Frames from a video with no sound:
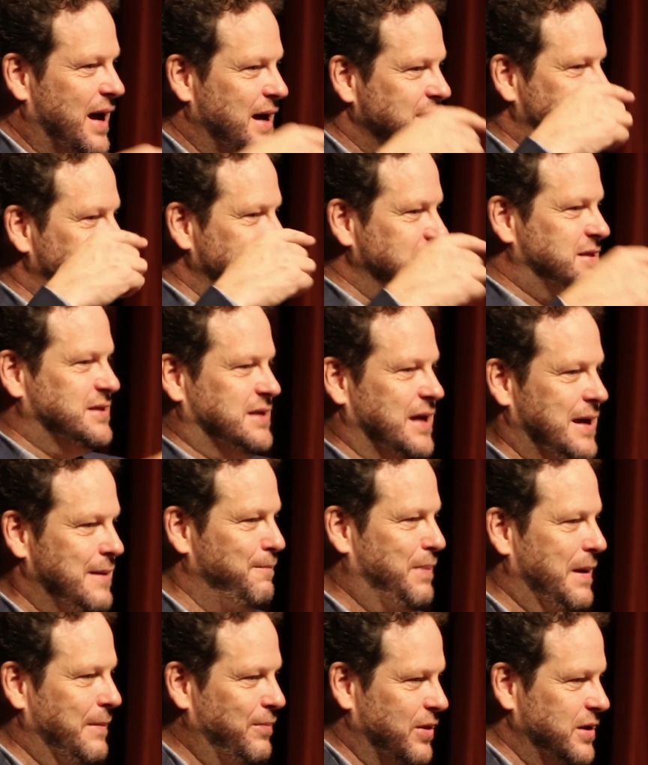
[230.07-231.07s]
as these
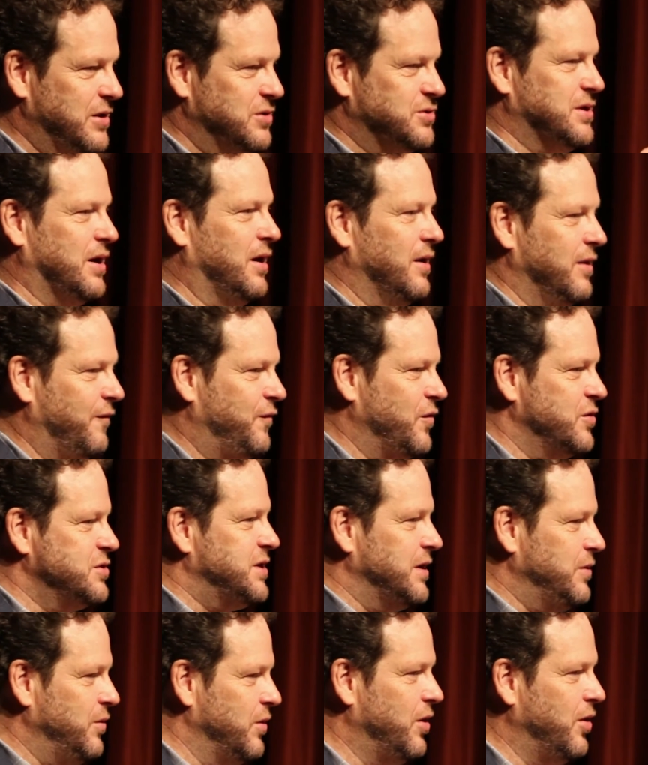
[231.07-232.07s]
same people that you saw in the
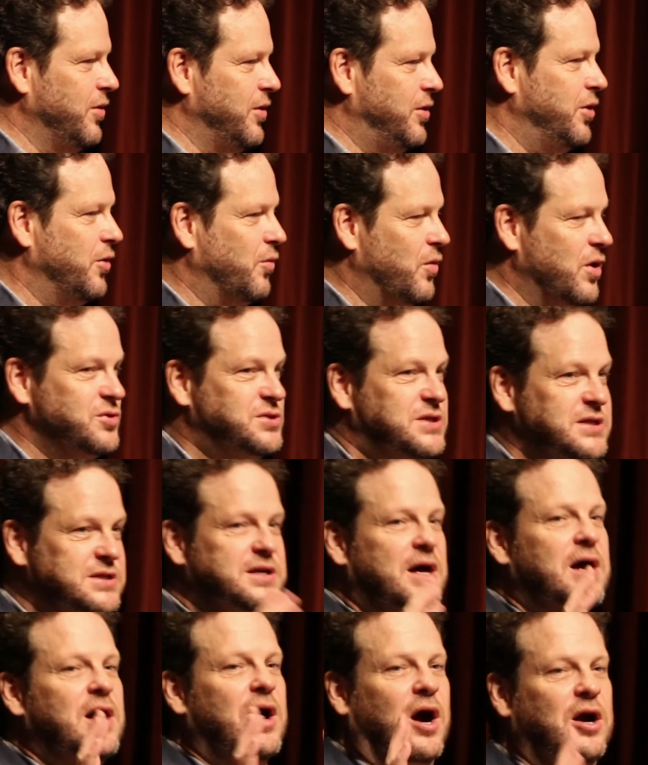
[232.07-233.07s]
first thing with all their
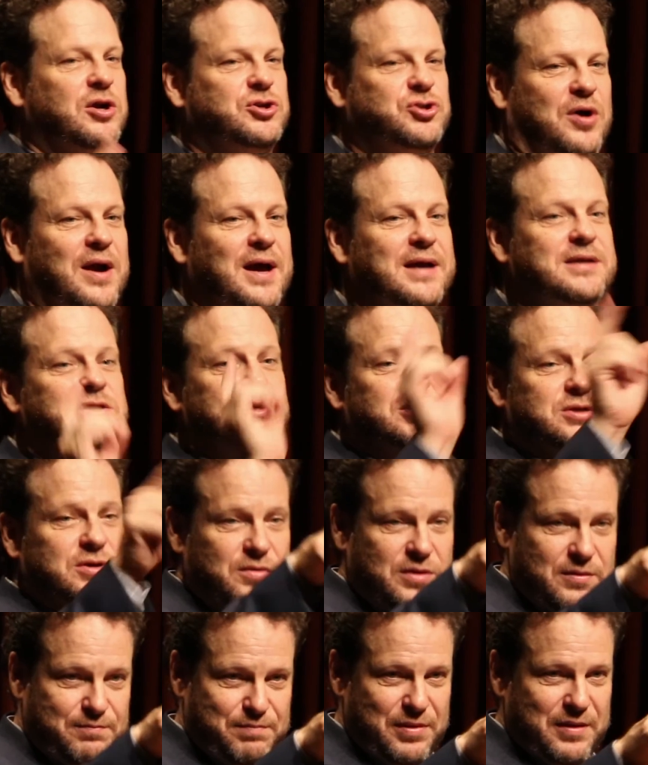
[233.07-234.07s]
neuroses are trying to do the,